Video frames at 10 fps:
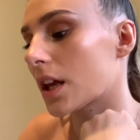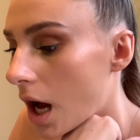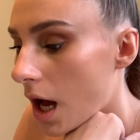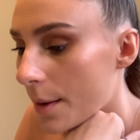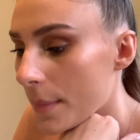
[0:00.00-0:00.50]

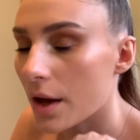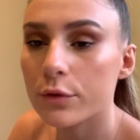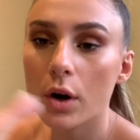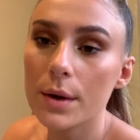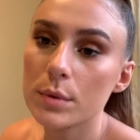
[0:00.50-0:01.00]
I
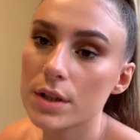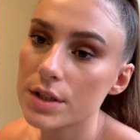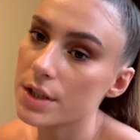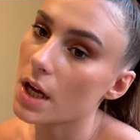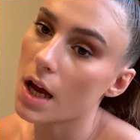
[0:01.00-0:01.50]
thought I
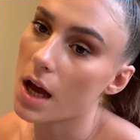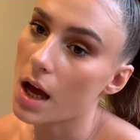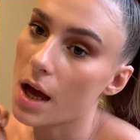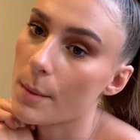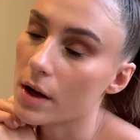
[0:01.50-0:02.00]
would
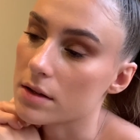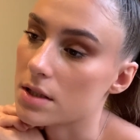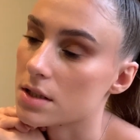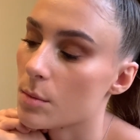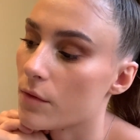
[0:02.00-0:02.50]
answer
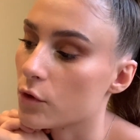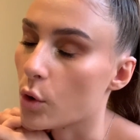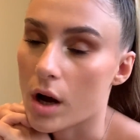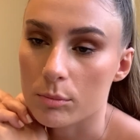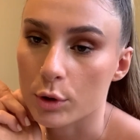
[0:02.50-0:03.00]
some of your
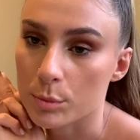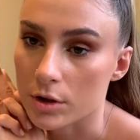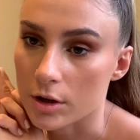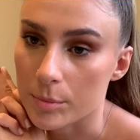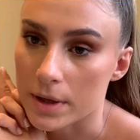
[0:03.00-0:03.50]

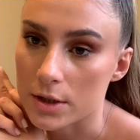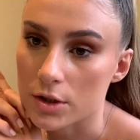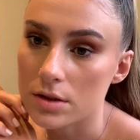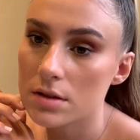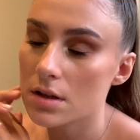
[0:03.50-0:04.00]
unpopular opinions.